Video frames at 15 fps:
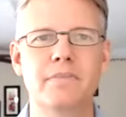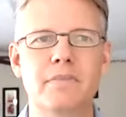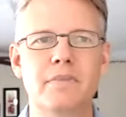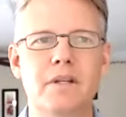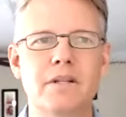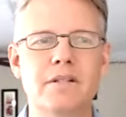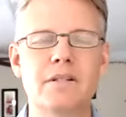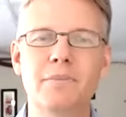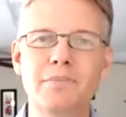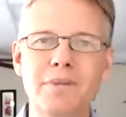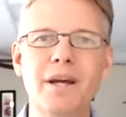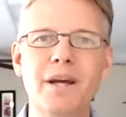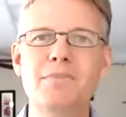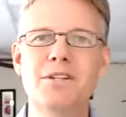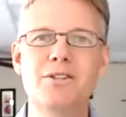
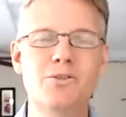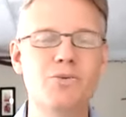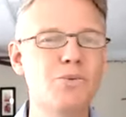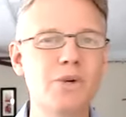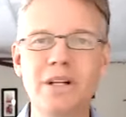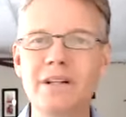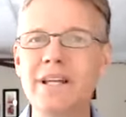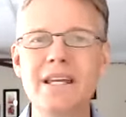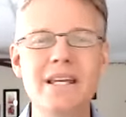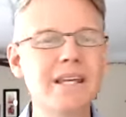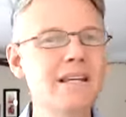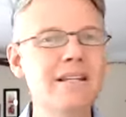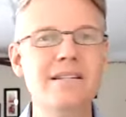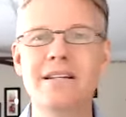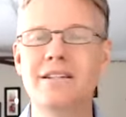Sometimes it's really
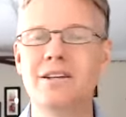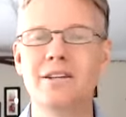easy to